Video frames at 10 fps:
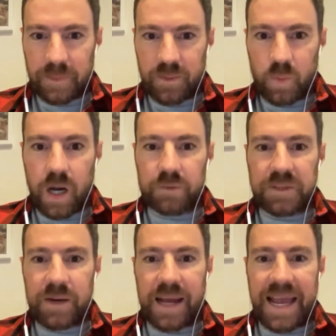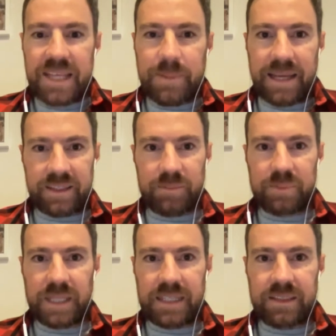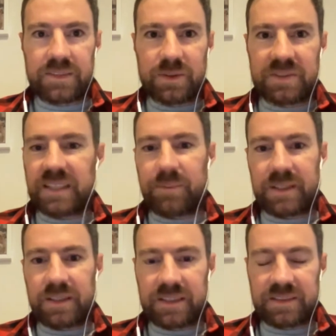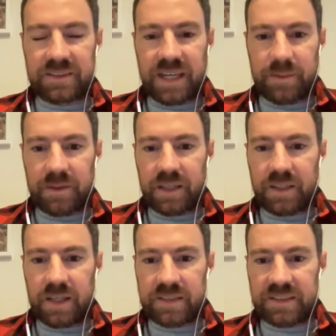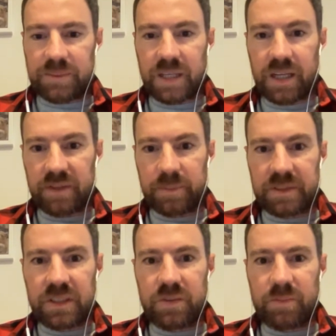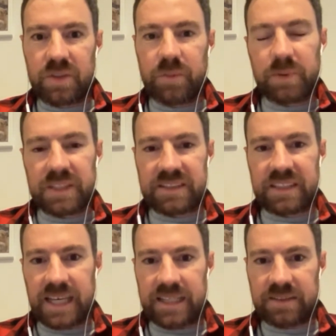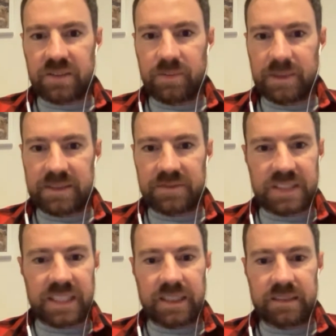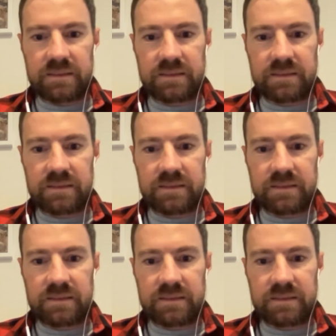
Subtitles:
Wildflower ABAC complaint. I saw something on Instagram. I kind of skimmed over it, but you put this in there, so you must have seen it.